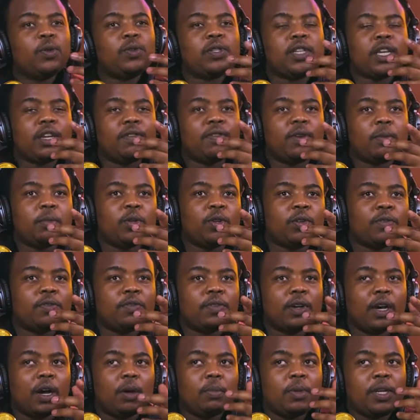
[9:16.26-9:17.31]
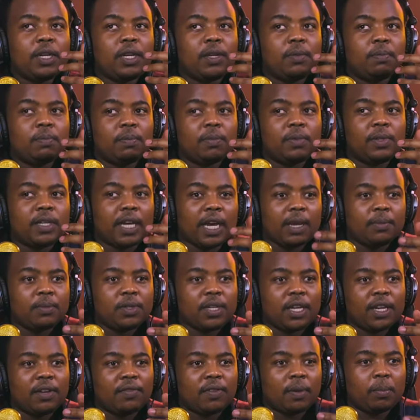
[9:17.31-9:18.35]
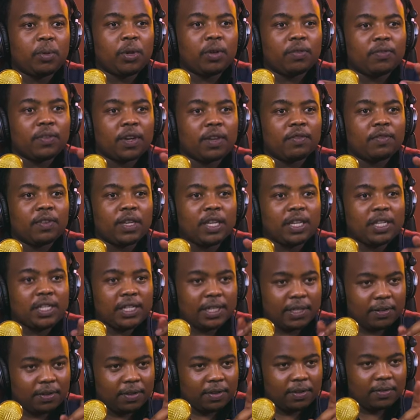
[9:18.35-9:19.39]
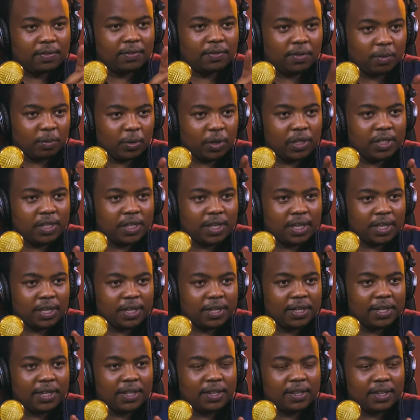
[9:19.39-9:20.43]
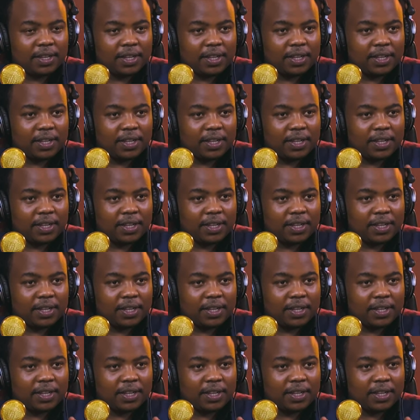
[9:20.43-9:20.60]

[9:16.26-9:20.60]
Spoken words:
many meals can a family of... How many times can a family of five eat from one chicken?